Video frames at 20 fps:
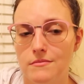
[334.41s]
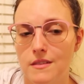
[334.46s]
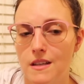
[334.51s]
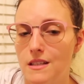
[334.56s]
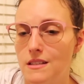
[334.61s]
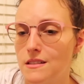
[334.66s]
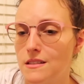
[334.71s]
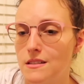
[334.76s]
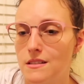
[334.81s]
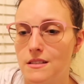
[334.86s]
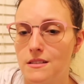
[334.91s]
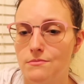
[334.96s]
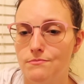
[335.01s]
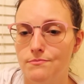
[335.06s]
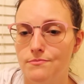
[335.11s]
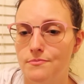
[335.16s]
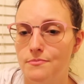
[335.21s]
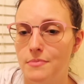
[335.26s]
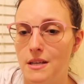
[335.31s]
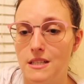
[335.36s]
it's
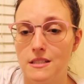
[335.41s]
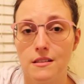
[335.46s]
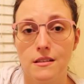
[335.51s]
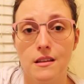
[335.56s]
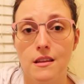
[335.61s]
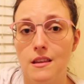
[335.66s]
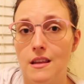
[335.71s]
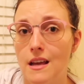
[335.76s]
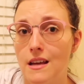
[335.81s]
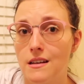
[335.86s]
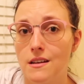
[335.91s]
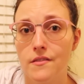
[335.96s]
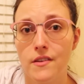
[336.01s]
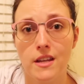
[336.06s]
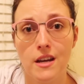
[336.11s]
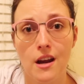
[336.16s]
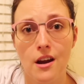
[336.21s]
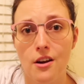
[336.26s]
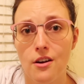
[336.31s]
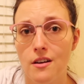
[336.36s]
basically the end of
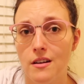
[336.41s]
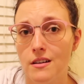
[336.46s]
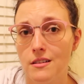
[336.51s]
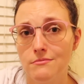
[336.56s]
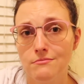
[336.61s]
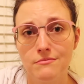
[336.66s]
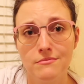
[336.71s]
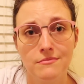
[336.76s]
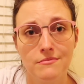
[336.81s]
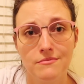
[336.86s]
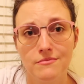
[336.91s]
an era